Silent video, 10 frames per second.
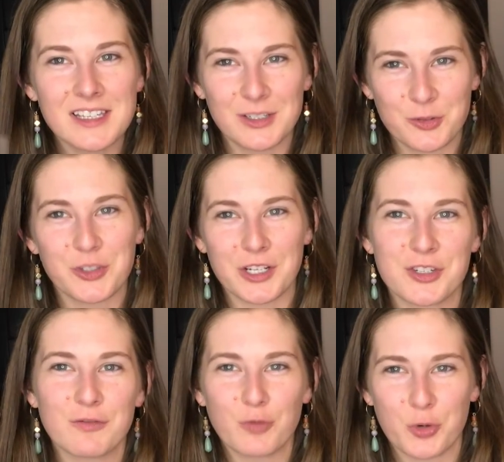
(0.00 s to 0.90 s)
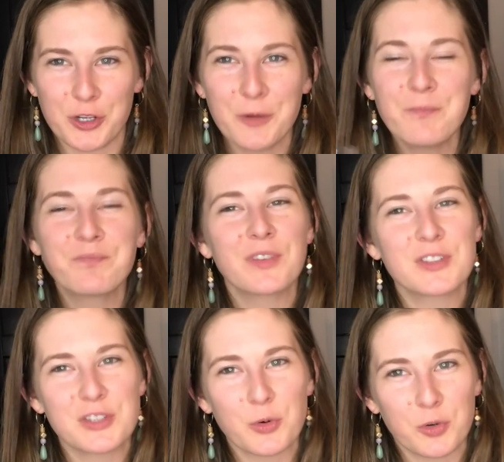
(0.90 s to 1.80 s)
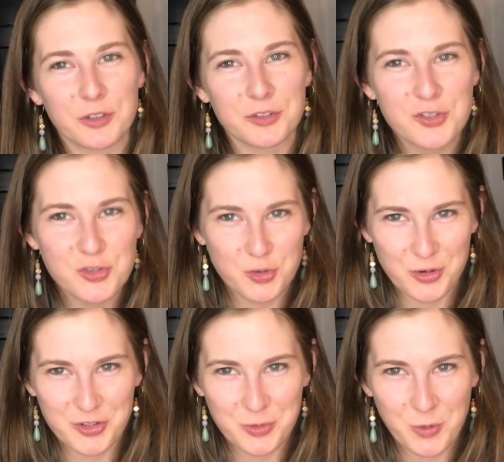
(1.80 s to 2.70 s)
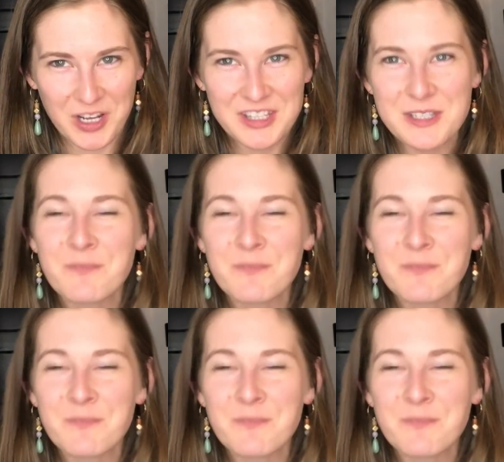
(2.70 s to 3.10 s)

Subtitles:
introduction for you to orange Georgian wines.